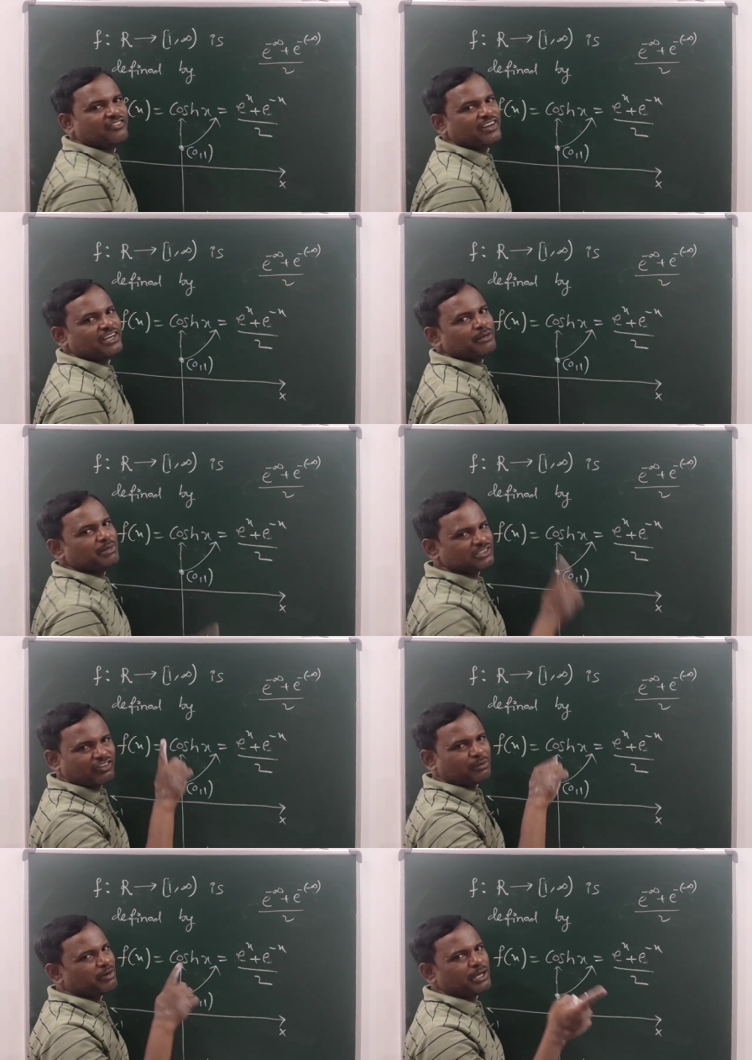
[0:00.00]
infinity means
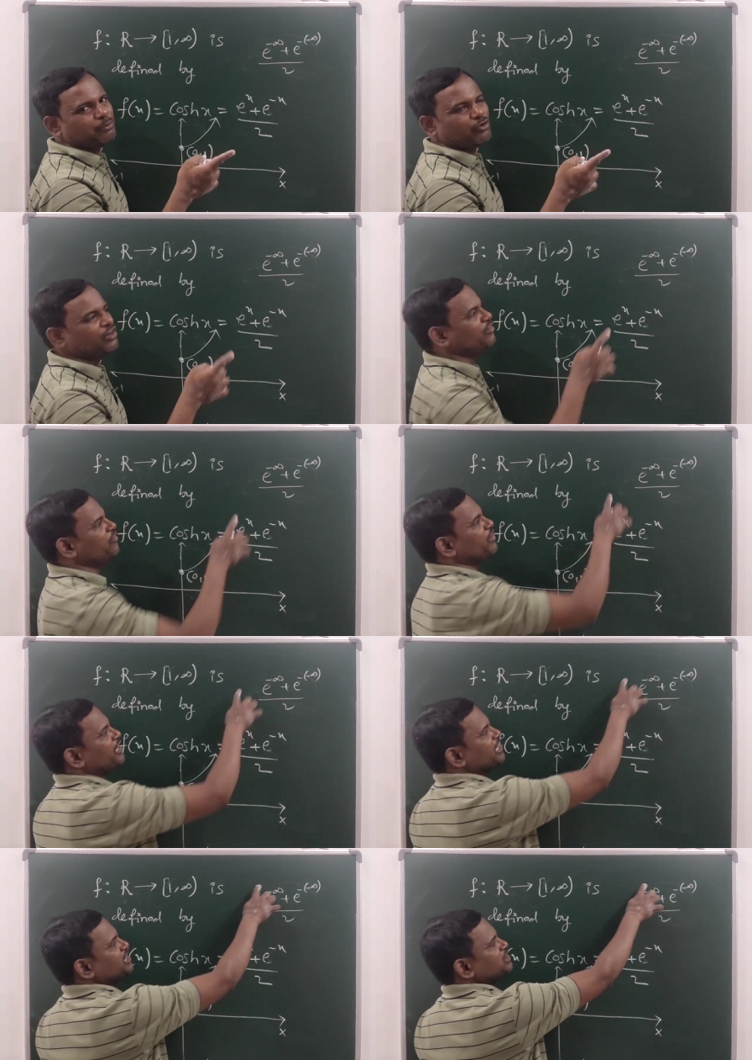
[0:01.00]
1 by e power
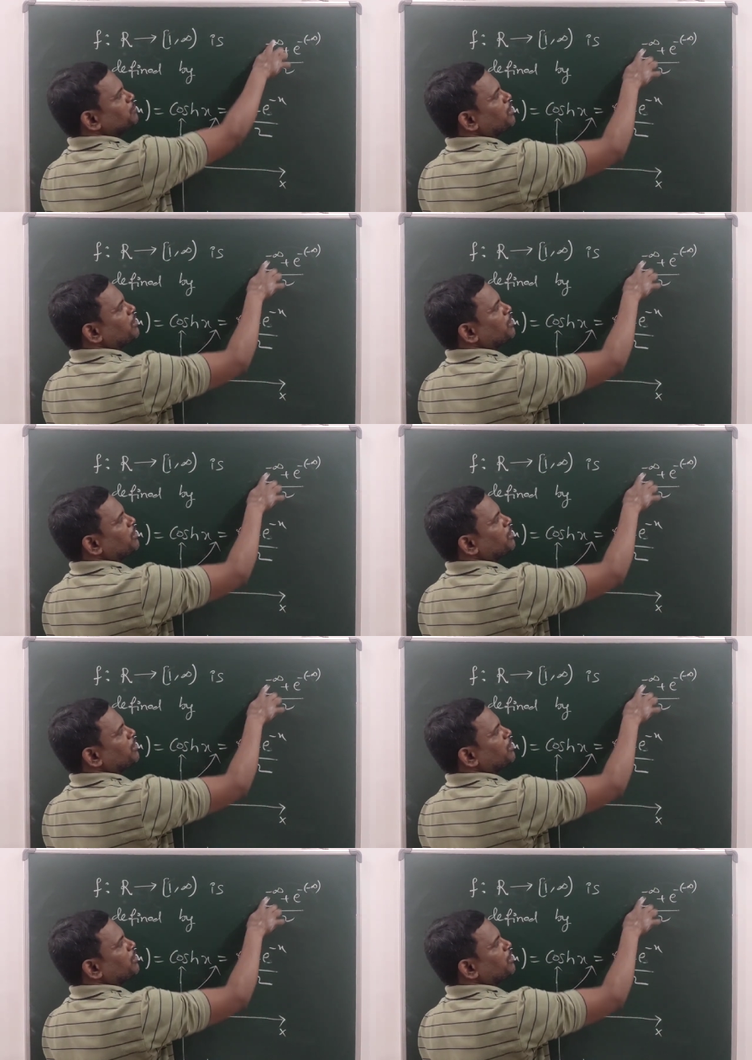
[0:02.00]
infinity, this